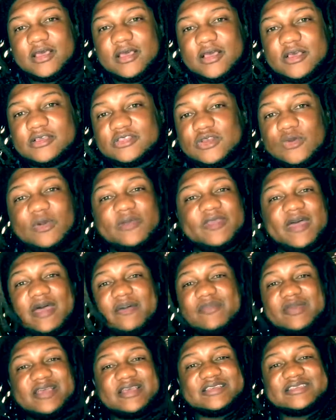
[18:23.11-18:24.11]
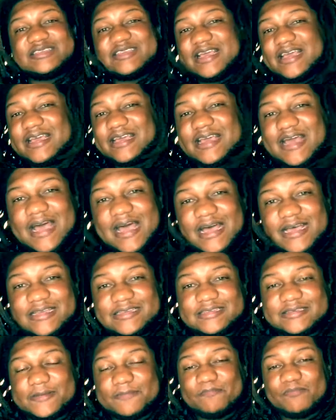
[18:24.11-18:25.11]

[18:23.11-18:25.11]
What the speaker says: So with that being said, guys,